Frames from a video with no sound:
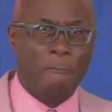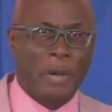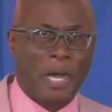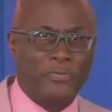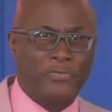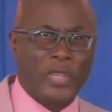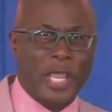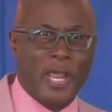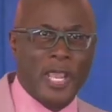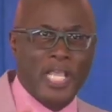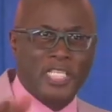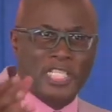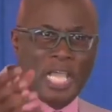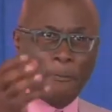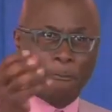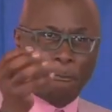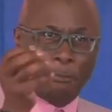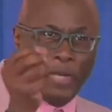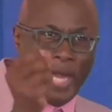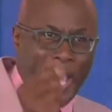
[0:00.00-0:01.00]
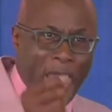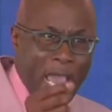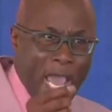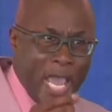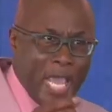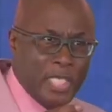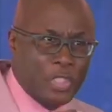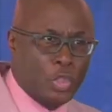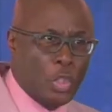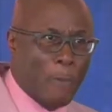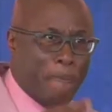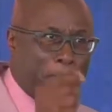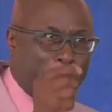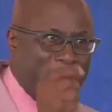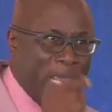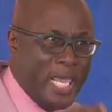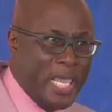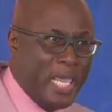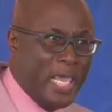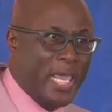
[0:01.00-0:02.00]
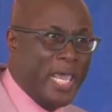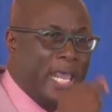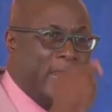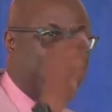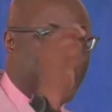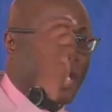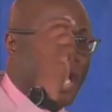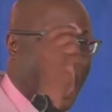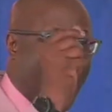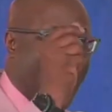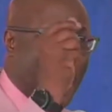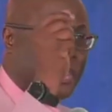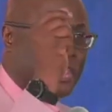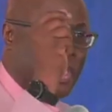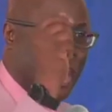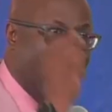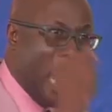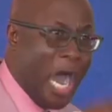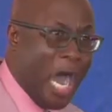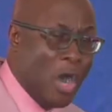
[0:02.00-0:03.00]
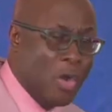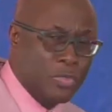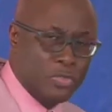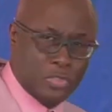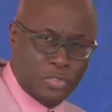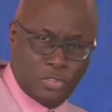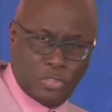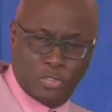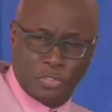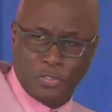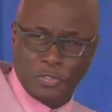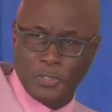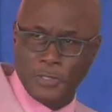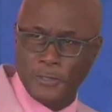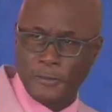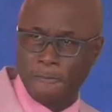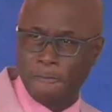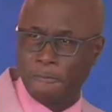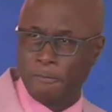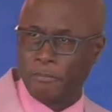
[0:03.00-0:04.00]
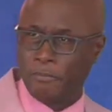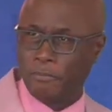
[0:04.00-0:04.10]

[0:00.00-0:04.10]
but there is a place to be in God's house.